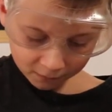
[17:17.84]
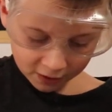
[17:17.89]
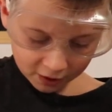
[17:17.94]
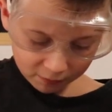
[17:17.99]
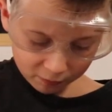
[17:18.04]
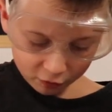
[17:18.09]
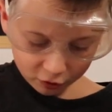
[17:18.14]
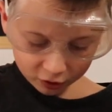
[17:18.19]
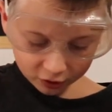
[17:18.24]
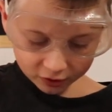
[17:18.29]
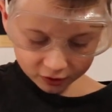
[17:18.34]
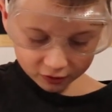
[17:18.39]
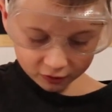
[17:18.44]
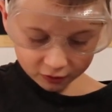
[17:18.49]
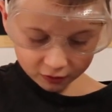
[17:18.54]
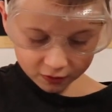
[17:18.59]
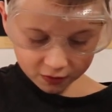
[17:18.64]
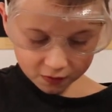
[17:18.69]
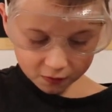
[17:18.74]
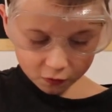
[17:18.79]
The more I
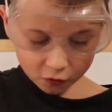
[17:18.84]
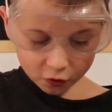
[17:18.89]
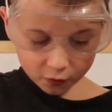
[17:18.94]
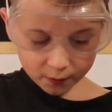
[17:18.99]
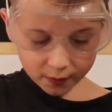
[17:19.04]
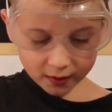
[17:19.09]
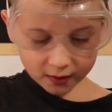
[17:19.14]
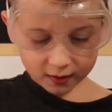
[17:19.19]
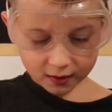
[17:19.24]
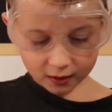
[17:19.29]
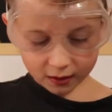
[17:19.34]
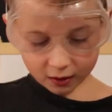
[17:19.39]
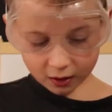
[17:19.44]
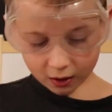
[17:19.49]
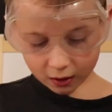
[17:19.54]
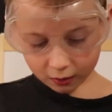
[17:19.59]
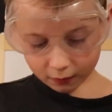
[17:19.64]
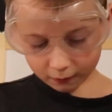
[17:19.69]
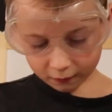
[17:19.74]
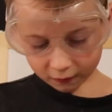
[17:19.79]
stir, the more pink it
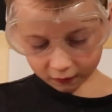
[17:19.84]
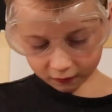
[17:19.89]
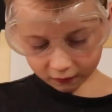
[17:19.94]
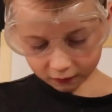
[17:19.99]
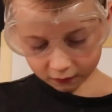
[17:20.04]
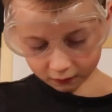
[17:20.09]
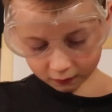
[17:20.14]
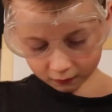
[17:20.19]
comes.